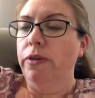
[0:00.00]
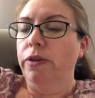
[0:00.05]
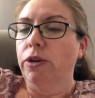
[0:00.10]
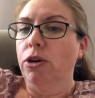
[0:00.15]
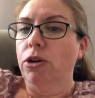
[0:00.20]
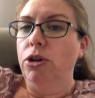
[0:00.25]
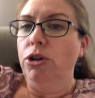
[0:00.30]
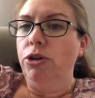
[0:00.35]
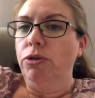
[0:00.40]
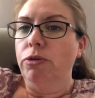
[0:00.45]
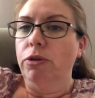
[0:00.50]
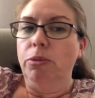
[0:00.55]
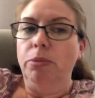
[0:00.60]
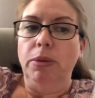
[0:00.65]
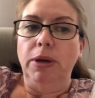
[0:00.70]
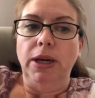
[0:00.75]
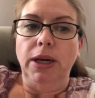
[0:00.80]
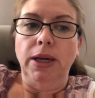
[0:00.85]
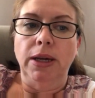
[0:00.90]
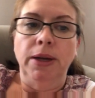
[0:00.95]
I've got Luna on
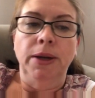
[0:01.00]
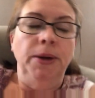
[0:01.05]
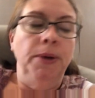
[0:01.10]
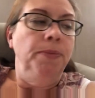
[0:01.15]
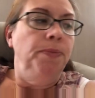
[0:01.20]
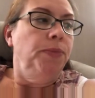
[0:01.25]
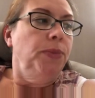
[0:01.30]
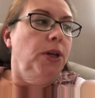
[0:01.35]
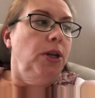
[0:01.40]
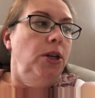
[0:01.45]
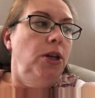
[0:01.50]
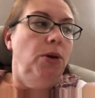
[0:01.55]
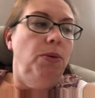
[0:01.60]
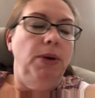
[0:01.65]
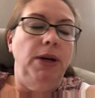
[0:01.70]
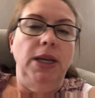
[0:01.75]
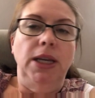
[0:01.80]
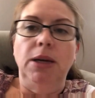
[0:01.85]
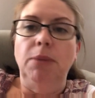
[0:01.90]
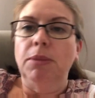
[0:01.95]
me,
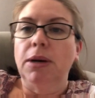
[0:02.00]
nowhere near